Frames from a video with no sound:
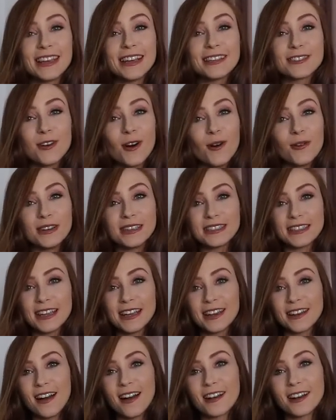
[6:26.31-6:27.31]
things always
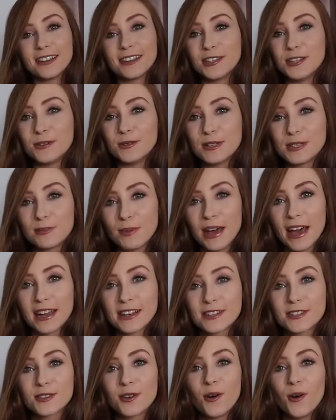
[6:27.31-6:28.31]
take longer than you
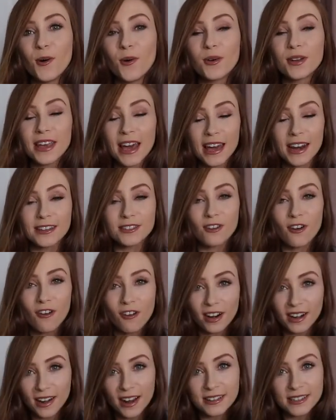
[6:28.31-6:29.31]
expect so get as
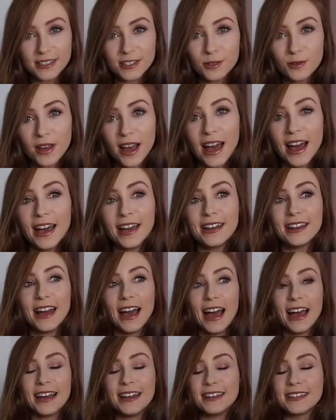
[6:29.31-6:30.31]
organized as you can
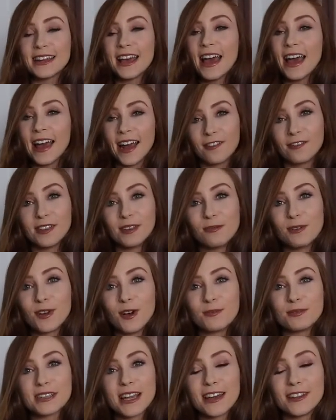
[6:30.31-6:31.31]
and everything will
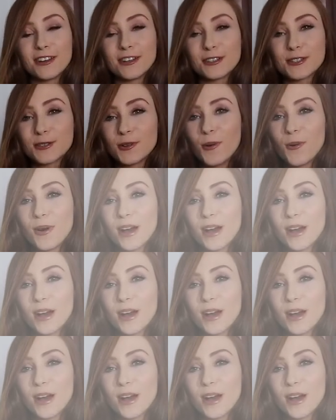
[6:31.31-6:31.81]
come together so